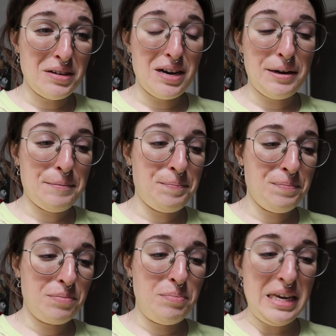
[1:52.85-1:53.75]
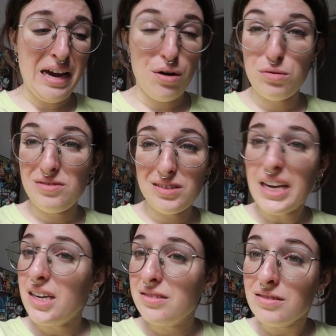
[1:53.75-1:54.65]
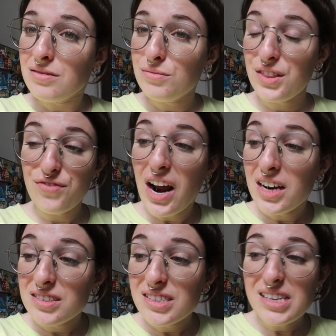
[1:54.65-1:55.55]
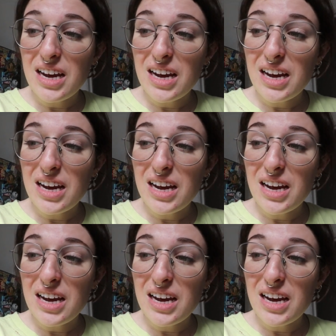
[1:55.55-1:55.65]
being out late with friends,